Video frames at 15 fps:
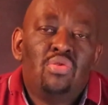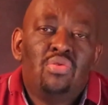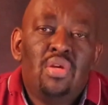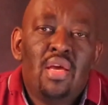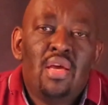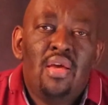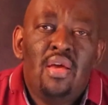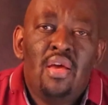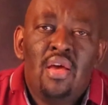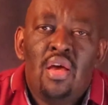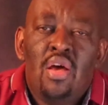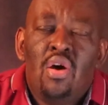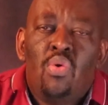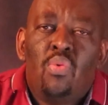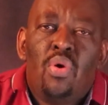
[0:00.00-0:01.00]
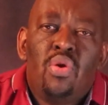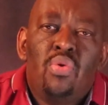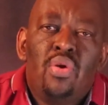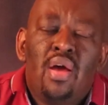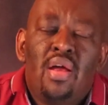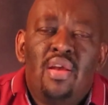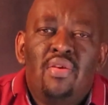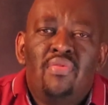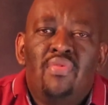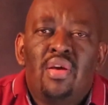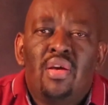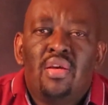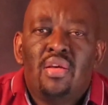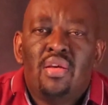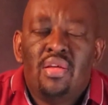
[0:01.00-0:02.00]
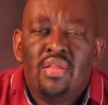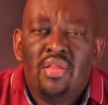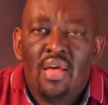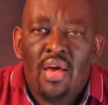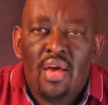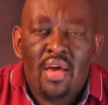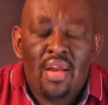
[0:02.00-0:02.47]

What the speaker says: today when we are living in the